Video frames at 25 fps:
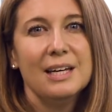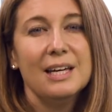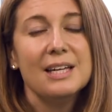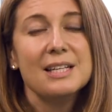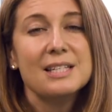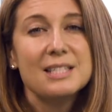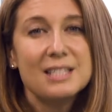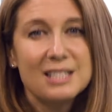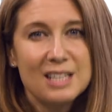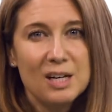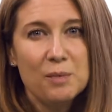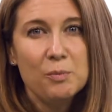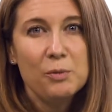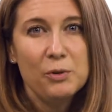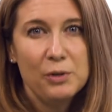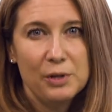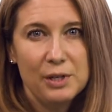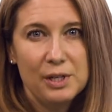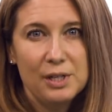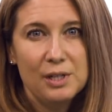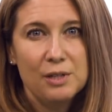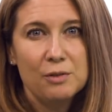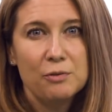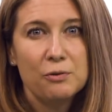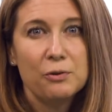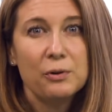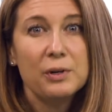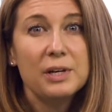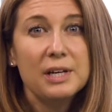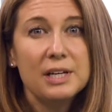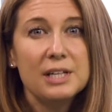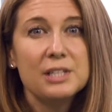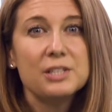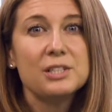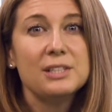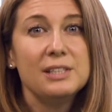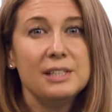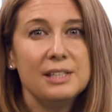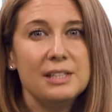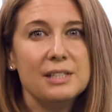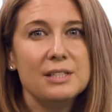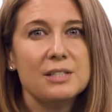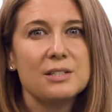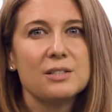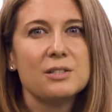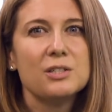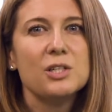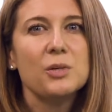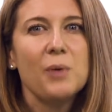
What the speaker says: In summary, for each lease,